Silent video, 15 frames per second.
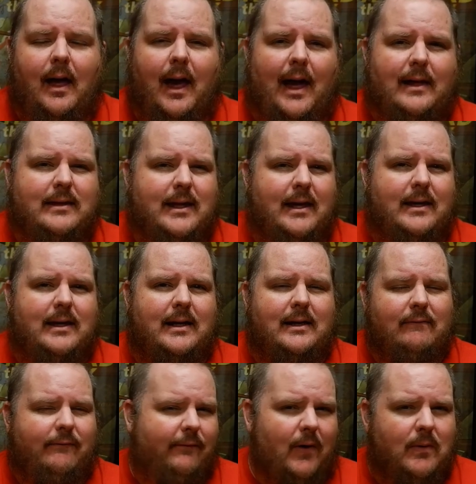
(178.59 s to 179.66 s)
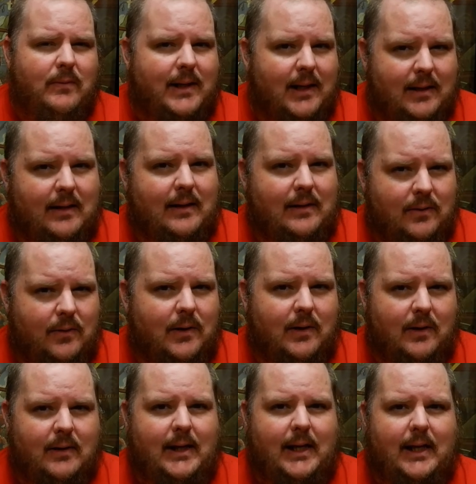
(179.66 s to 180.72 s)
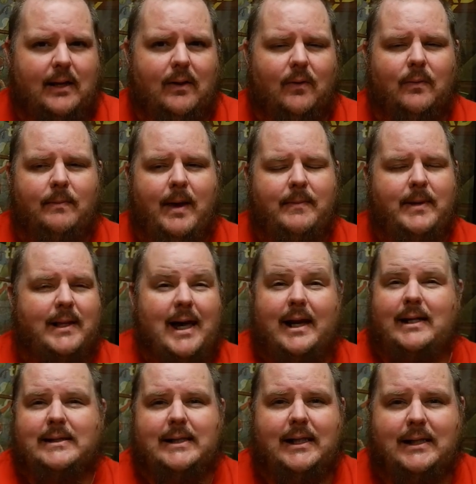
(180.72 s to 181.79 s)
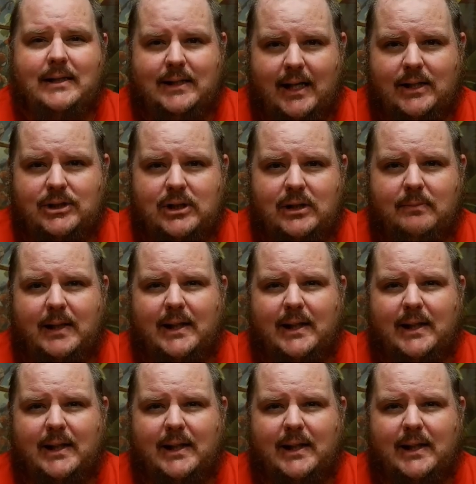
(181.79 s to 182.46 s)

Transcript: I think it is phoned in a little early, or maybe that is the intention,